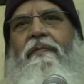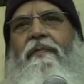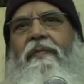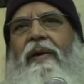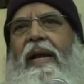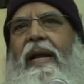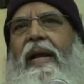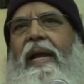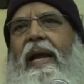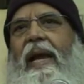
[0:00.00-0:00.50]

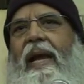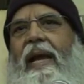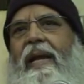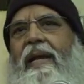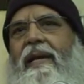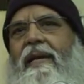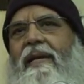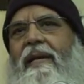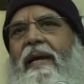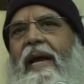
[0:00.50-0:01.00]

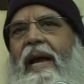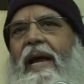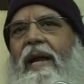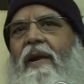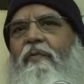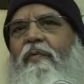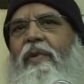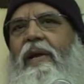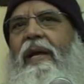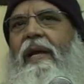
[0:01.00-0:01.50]
forget
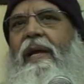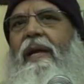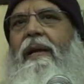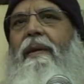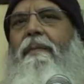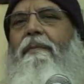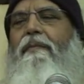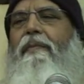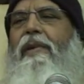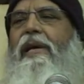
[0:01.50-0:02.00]
and
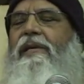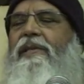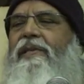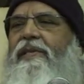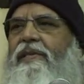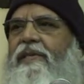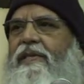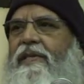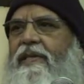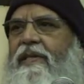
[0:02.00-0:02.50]
we
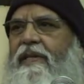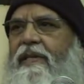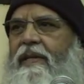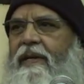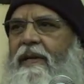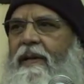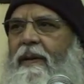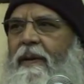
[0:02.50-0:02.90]
miss